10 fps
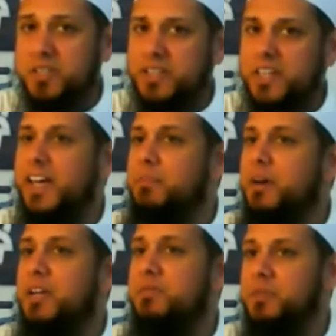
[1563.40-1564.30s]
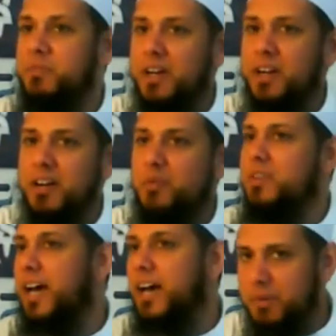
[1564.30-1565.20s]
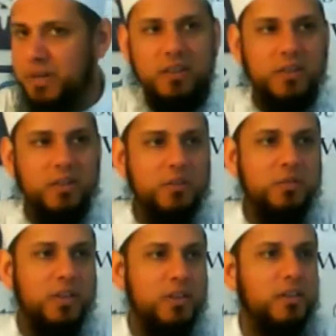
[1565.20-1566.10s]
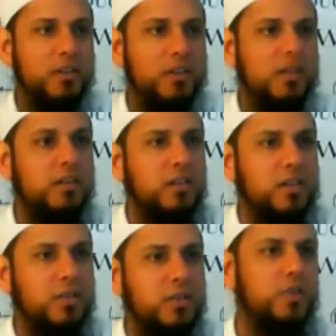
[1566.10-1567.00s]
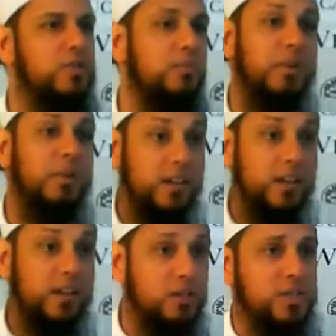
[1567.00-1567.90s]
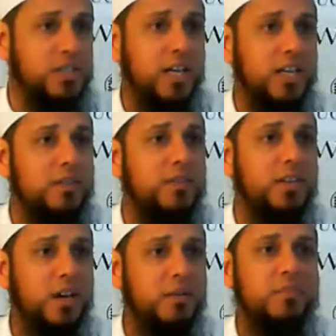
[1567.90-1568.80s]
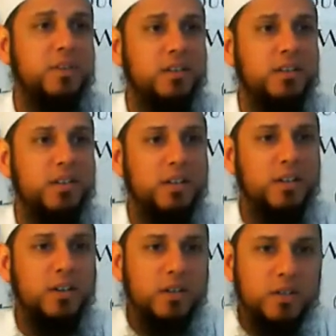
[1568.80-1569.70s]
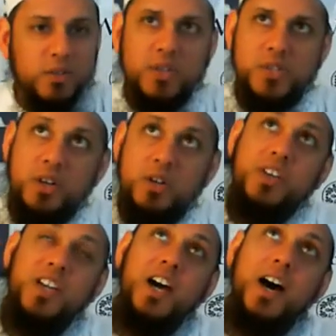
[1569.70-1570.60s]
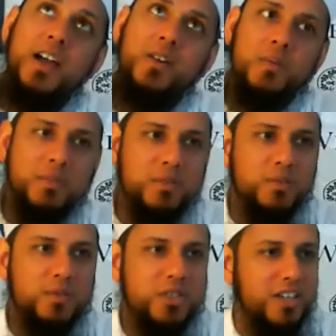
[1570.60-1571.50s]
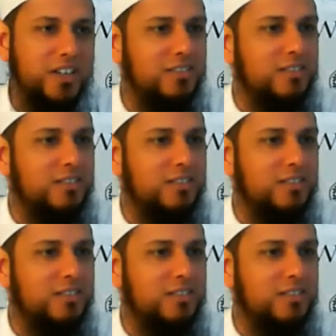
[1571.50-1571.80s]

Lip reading: place and they get money from there, and with that money they're doing it. So there's somebody else who's sustaining even them. So they start looking higher up the food chain.